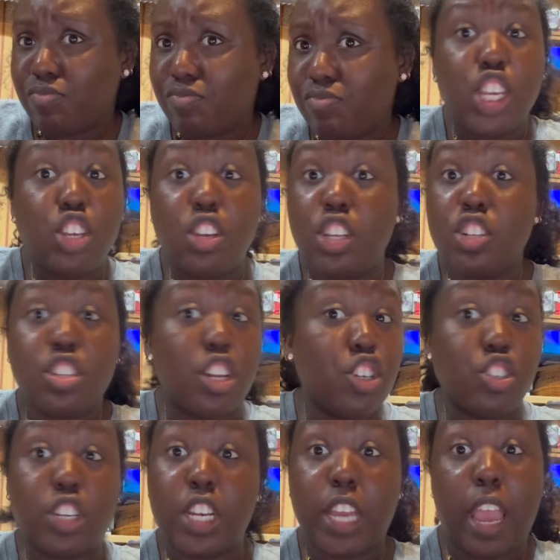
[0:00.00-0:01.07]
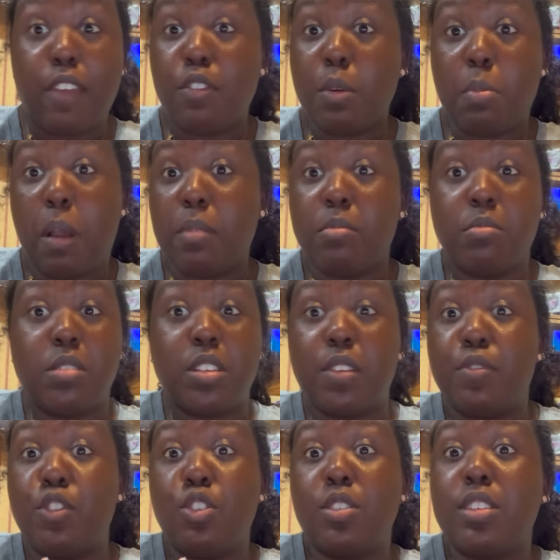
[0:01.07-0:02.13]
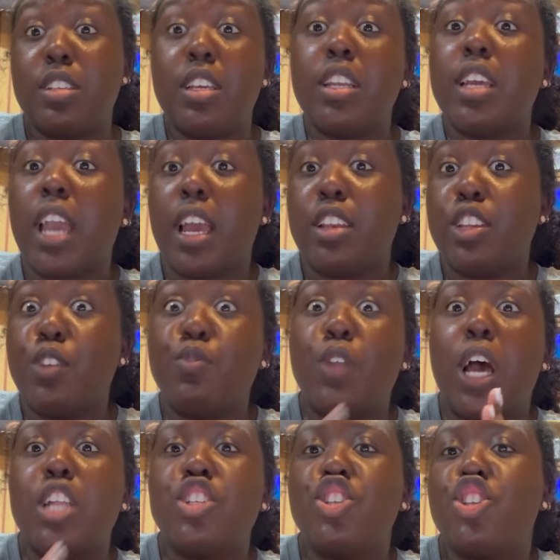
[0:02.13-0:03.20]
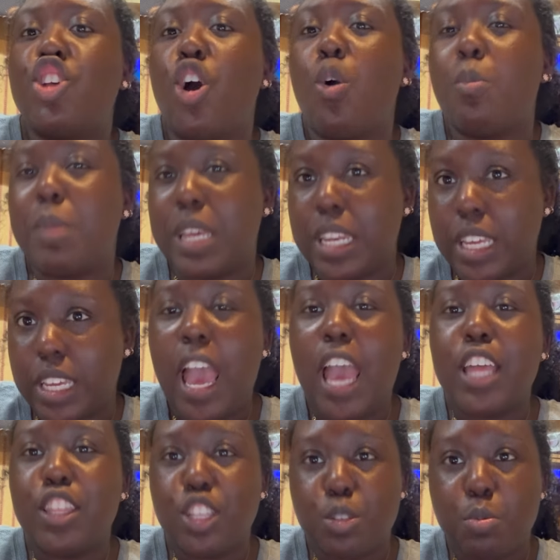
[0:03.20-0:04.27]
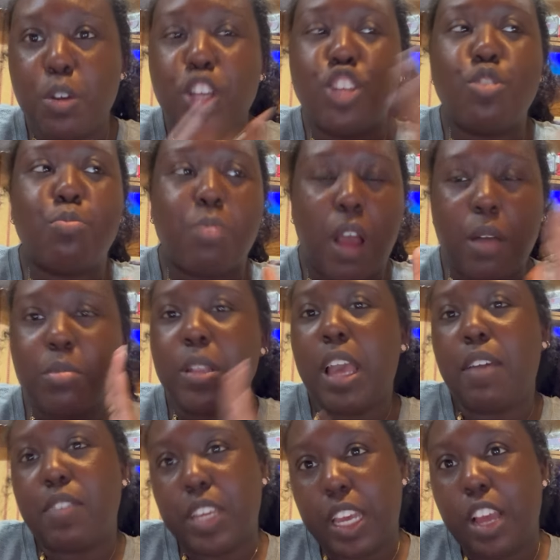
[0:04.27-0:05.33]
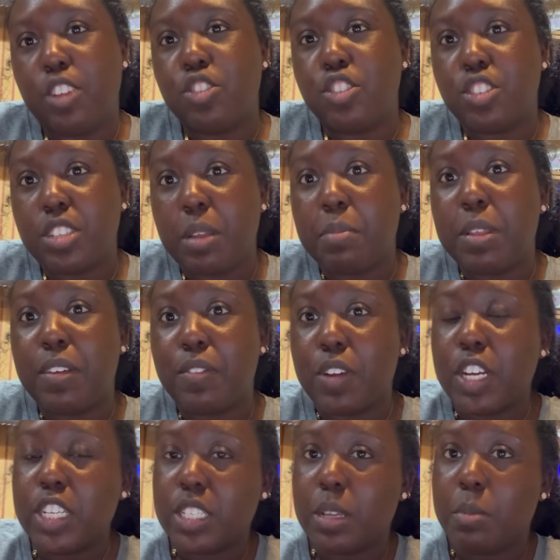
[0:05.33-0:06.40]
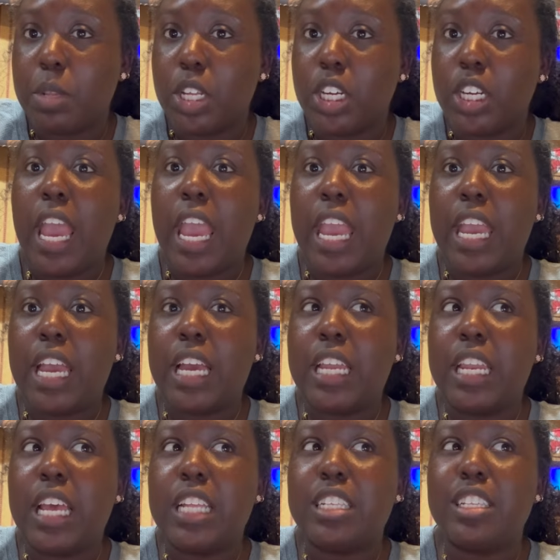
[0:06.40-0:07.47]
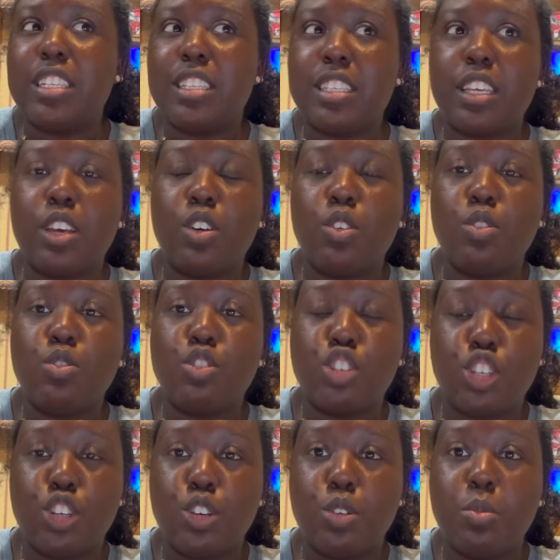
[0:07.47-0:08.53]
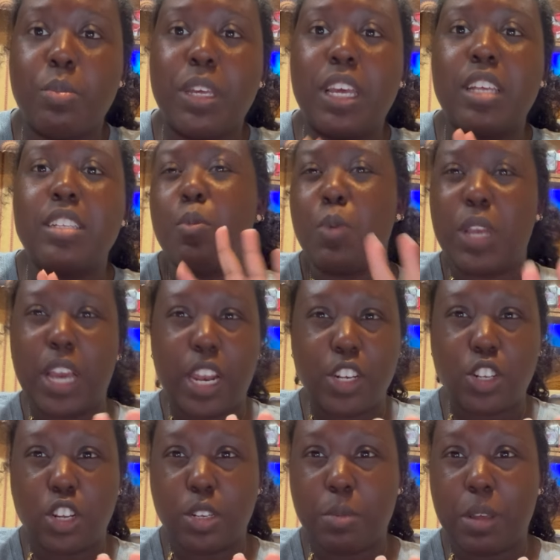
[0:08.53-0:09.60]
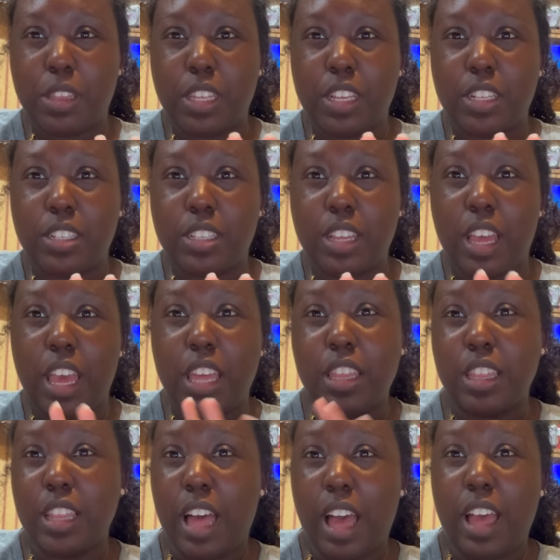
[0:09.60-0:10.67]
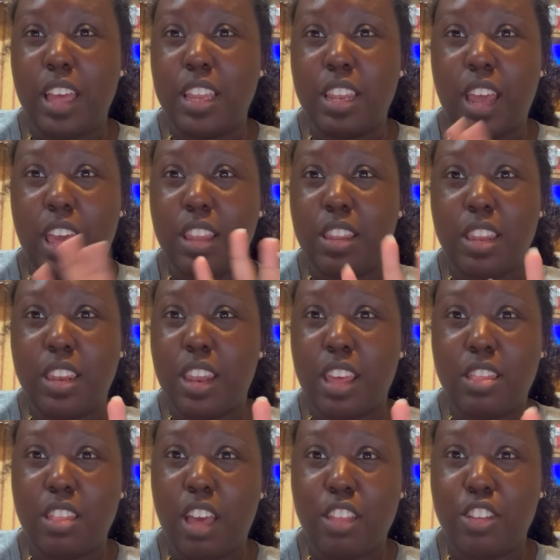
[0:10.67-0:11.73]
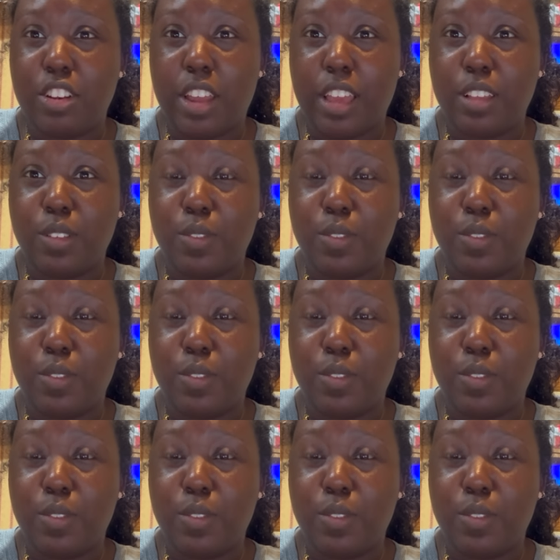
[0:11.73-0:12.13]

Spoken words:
you need to start treating every problem as if you could see it again. You've done so many. At this point, you probably have encountered something very similar. And it's a skill too, because we kind of talked about this in the other day's